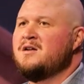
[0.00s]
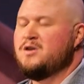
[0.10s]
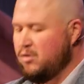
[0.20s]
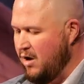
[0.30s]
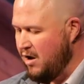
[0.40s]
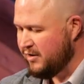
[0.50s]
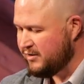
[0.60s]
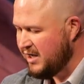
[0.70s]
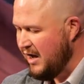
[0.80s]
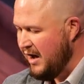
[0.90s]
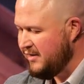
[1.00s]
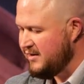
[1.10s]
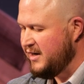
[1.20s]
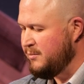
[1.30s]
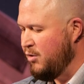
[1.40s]
no longer tithed
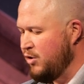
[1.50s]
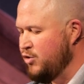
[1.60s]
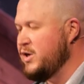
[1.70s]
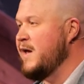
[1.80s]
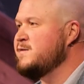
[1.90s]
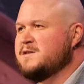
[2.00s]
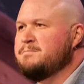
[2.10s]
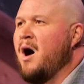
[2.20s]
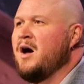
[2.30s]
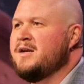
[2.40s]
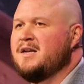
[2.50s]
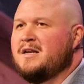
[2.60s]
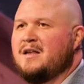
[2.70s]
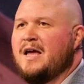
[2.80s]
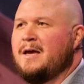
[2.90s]
anymore, who gave spotted
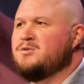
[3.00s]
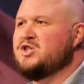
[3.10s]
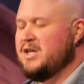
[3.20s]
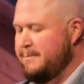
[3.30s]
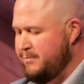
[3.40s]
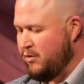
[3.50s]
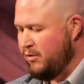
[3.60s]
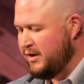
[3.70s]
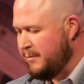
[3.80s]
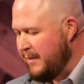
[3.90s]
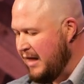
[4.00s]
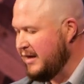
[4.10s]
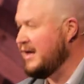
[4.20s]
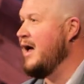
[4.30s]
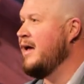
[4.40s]
and lame sheep, according to
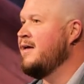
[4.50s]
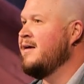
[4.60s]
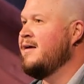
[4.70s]
Malachi.